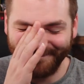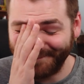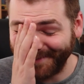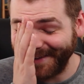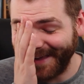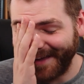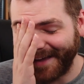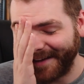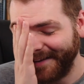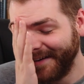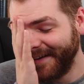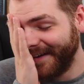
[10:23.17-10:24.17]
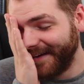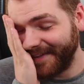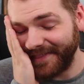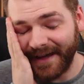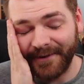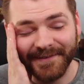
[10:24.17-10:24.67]
but yeah,
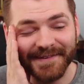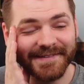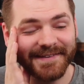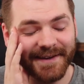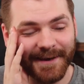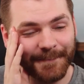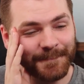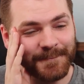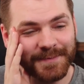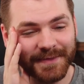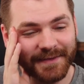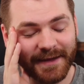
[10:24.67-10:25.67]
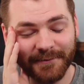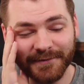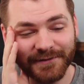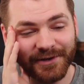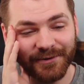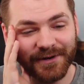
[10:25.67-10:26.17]
that was um, that
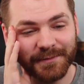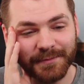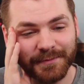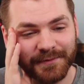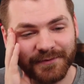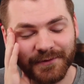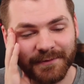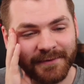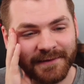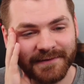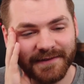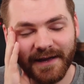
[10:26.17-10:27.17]
was an incredible performance.